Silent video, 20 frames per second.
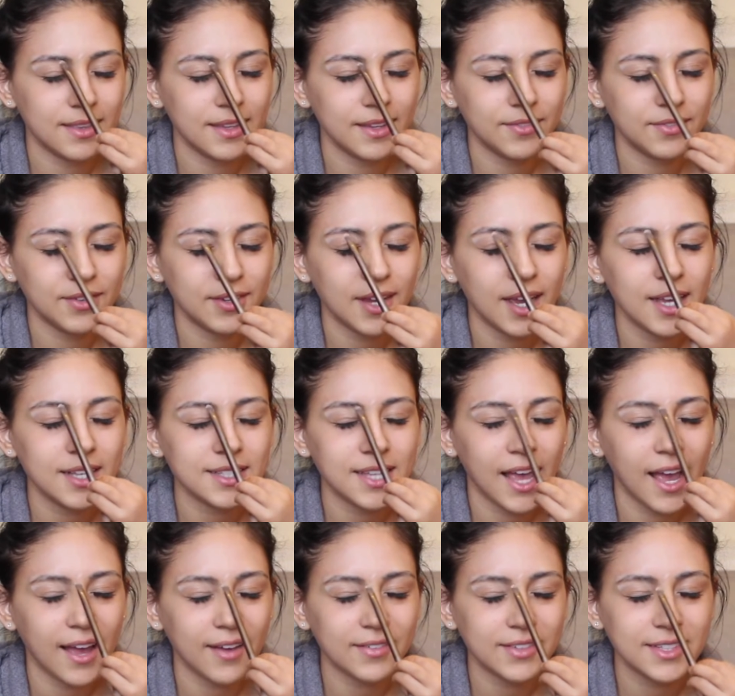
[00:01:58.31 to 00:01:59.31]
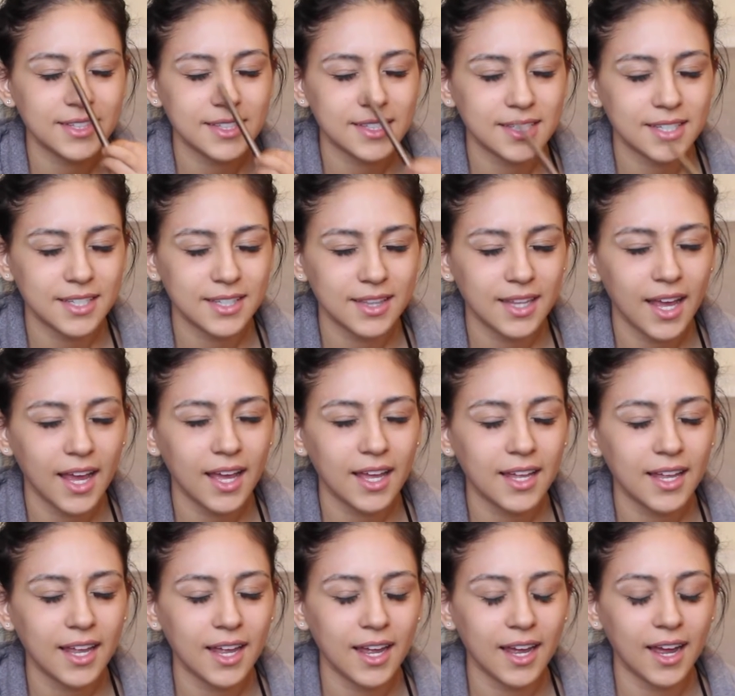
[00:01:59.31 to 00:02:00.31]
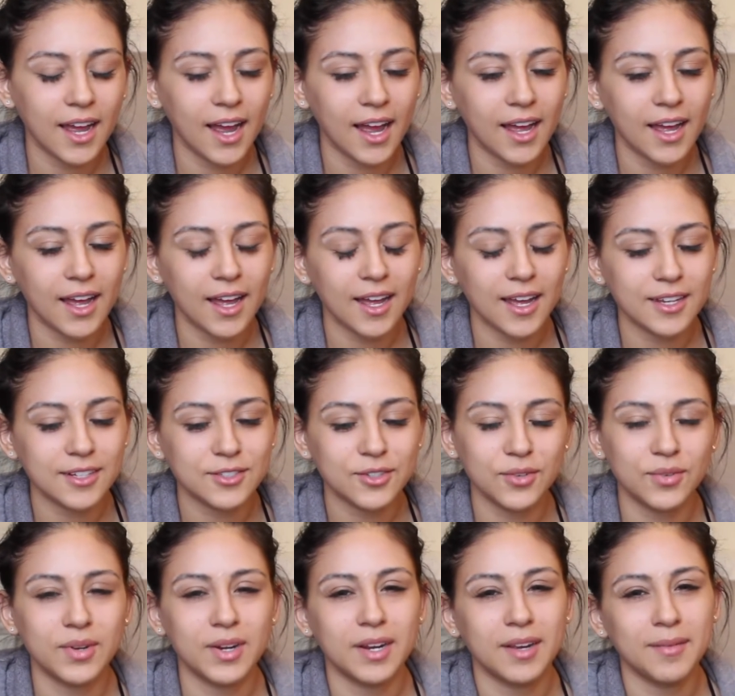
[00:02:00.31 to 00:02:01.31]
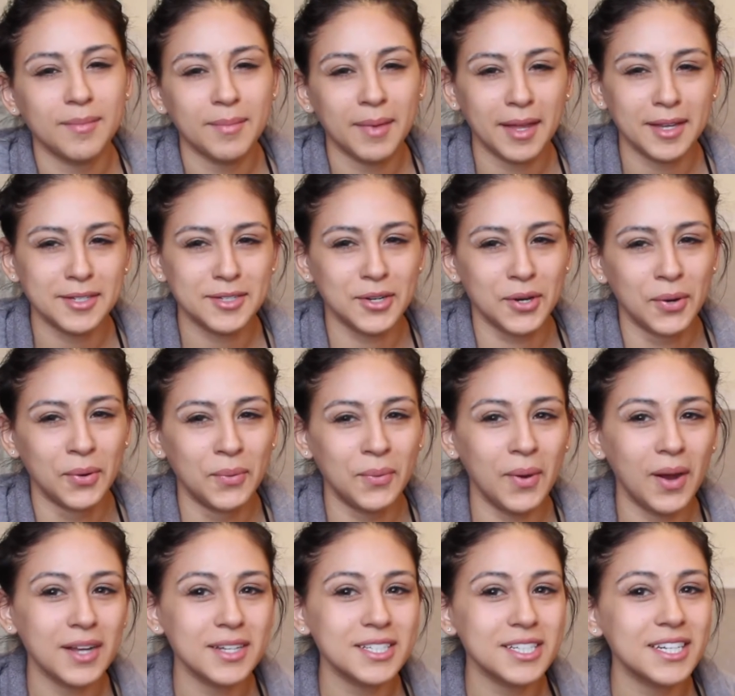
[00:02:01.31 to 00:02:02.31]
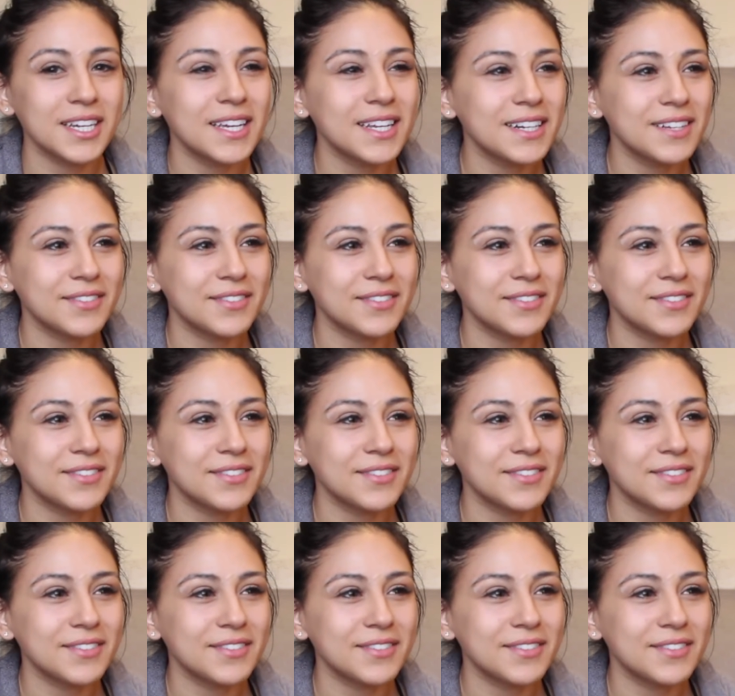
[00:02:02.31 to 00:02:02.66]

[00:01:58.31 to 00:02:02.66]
If you guys haven't seen that, I don't recommend you watching it